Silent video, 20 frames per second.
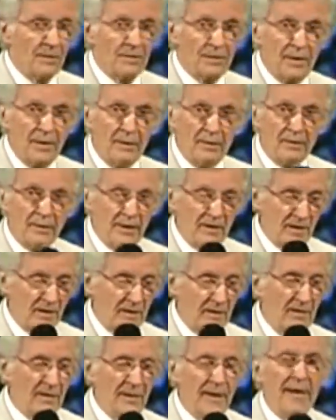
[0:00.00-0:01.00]
But they, they,
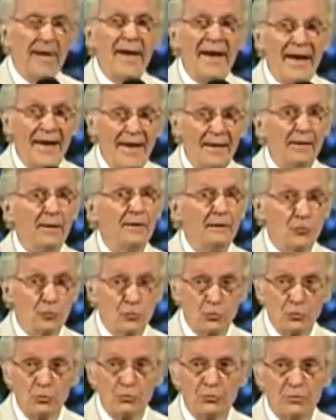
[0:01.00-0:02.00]
they had a
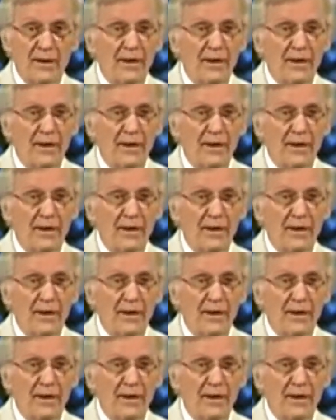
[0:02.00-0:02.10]
truth.